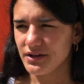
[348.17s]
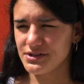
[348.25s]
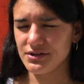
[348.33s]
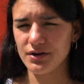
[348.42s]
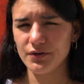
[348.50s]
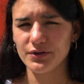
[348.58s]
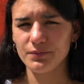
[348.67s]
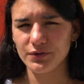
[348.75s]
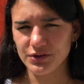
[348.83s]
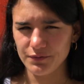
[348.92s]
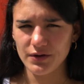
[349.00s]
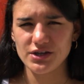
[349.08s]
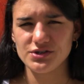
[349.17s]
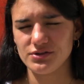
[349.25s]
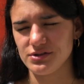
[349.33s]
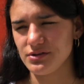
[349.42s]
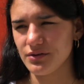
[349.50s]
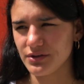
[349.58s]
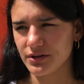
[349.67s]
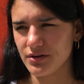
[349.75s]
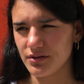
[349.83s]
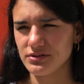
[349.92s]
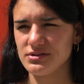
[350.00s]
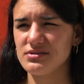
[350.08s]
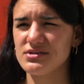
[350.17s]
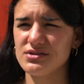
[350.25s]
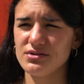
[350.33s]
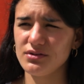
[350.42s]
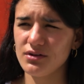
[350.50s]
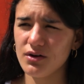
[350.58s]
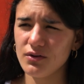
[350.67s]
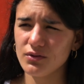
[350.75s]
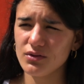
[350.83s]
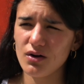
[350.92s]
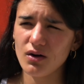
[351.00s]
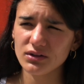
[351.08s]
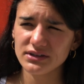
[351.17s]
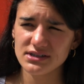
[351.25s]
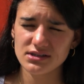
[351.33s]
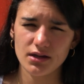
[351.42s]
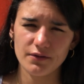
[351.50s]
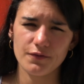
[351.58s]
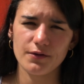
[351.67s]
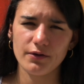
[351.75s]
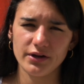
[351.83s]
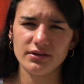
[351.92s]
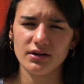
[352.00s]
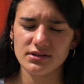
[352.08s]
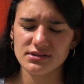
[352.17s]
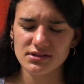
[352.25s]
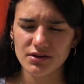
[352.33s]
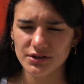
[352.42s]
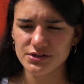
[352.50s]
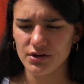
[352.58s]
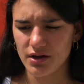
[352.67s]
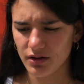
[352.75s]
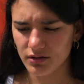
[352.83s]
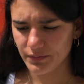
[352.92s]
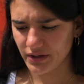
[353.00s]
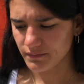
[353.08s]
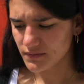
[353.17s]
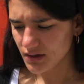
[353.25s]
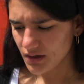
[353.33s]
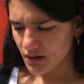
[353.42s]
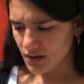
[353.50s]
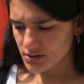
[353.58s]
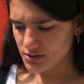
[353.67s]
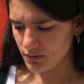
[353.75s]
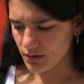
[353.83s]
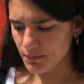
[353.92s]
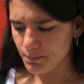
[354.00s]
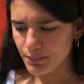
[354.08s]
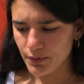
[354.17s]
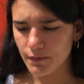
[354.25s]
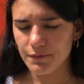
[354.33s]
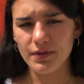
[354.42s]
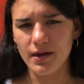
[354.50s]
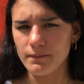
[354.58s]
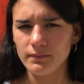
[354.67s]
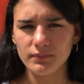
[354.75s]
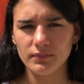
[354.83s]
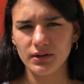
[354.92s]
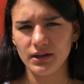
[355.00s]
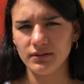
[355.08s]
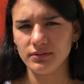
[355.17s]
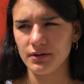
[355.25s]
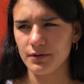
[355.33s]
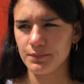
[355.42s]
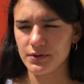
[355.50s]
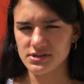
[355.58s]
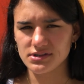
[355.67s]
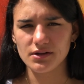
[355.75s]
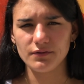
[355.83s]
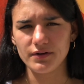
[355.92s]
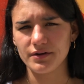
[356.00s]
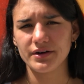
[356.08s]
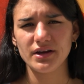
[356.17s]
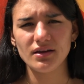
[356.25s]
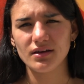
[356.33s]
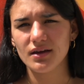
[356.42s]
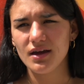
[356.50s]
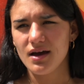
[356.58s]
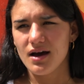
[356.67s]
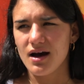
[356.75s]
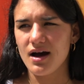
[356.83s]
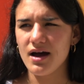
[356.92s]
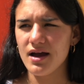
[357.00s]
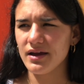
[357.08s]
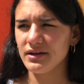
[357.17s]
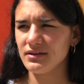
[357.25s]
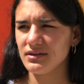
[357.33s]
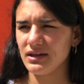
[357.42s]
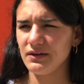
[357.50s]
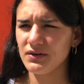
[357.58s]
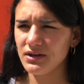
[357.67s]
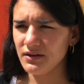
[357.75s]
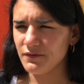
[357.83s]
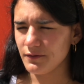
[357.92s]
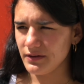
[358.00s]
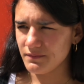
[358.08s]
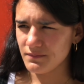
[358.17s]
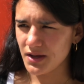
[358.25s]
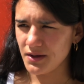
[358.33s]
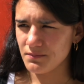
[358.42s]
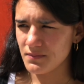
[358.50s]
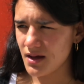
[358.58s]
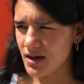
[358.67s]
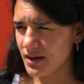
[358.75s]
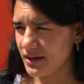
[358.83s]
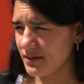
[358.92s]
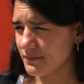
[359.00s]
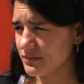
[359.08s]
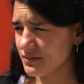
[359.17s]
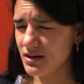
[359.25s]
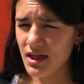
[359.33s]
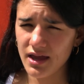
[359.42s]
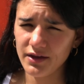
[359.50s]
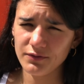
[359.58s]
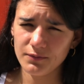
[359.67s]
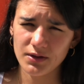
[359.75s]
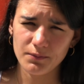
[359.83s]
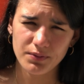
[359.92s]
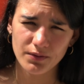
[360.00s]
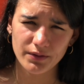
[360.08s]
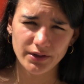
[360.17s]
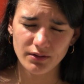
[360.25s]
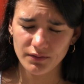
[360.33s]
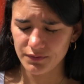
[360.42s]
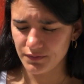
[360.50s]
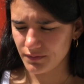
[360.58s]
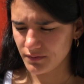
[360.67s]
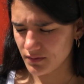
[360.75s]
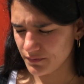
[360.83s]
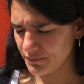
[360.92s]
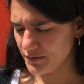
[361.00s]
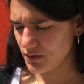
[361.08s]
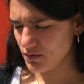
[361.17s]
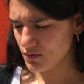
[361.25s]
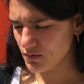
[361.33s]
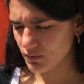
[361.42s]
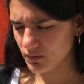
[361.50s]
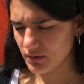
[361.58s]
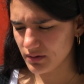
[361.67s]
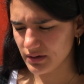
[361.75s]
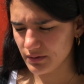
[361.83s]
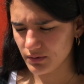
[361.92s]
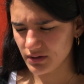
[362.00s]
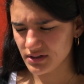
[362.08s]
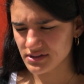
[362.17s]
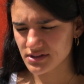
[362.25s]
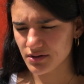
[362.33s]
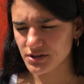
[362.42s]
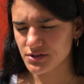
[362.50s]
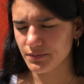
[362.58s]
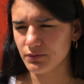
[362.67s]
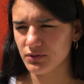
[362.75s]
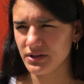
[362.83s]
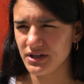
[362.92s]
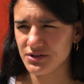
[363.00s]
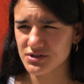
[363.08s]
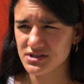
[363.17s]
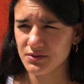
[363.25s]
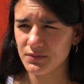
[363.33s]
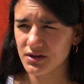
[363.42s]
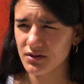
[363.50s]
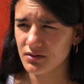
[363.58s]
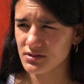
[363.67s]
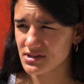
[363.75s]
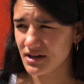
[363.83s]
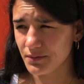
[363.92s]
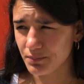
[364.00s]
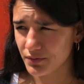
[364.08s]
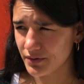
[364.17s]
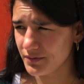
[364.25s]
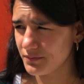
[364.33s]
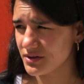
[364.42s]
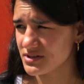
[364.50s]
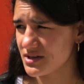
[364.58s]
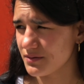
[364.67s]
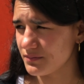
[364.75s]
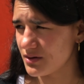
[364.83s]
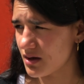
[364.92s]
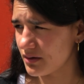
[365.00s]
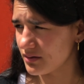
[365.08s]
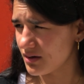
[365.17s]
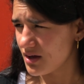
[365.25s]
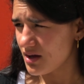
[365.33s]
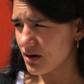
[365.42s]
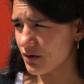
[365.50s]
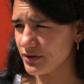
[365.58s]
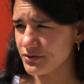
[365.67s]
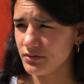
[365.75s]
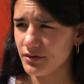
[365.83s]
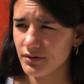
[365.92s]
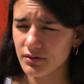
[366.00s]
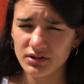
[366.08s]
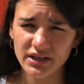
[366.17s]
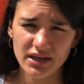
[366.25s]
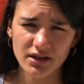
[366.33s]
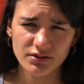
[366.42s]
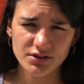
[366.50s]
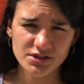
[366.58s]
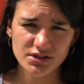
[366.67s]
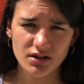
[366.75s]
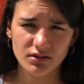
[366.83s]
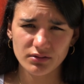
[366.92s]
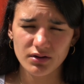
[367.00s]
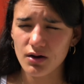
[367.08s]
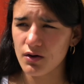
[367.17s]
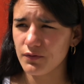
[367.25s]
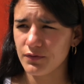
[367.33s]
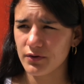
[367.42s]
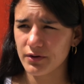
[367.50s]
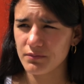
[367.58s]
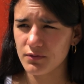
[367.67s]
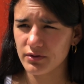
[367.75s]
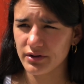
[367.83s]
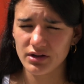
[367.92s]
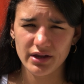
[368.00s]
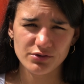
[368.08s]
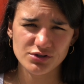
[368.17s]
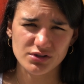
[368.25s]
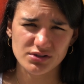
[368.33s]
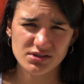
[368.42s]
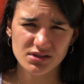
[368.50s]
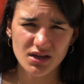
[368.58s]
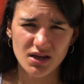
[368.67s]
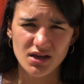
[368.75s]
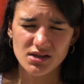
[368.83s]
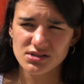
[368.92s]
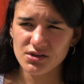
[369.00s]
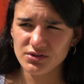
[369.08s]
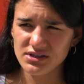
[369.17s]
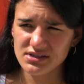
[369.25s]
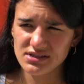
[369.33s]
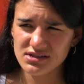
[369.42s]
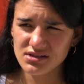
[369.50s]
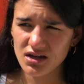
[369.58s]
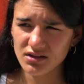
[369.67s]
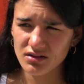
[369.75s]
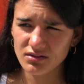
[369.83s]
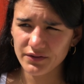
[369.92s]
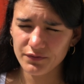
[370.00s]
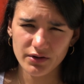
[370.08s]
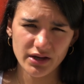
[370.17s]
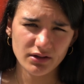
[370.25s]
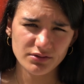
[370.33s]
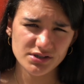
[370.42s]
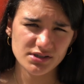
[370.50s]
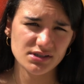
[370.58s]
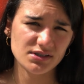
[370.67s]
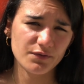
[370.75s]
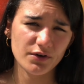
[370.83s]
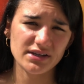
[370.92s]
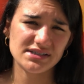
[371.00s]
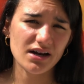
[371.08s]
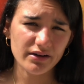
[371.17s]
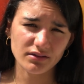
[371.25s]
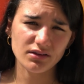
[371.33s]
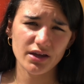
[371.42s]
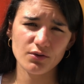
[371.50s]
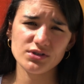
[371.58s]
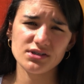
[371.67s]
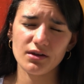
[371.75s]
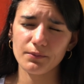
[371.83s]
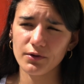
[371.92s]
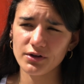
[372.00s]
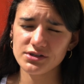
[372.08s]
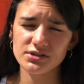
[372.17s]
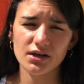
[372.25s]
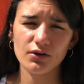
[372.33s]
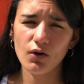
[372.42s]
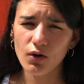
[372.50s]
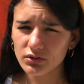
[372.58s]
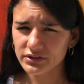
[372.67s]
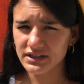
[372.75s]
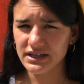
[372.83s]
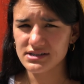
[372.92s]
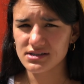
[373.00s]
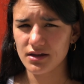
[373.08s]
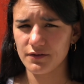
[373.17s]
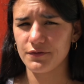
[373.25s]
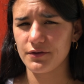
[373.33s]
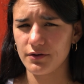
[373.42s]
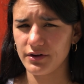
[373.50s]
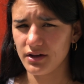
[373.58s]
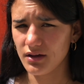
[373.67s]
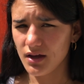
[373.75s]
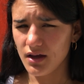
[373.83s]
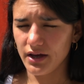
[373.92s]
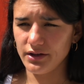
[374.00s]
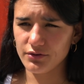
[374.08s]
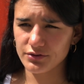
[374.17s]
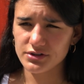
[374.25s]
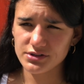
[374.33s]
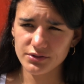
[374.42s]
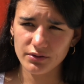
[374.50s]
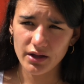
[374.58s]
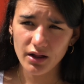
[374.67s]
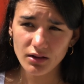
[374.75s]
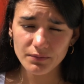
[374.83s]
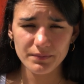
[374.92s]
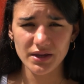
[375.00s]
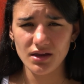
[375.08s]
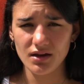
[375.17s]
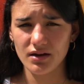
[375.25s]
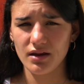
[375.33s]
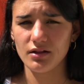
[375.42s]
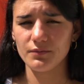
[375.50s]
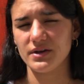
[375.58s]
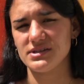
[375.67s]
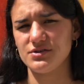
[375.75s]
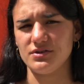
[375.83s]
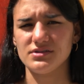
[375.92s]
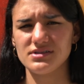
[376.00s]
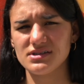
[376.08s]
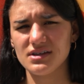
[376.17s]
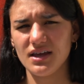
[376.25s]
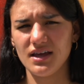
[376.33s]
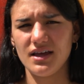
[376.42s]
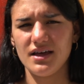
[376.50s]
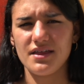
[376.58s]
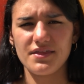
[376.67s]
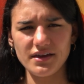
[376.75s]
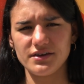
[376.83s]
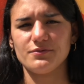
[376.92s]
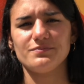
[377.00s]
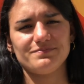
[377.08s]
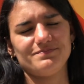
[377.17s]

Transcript: to know the motivation, to know the content, to know all this kind of theory that is going to help me to improve them in their process of learning. And even if in my life, in my point of view, it's going really interesting because and important because I'm not going to learn only English, I'll go for more languages. So this is not only for English, this is for a target language, and I'm going to take all these kind of theory in order to help me and help my students. Thank you.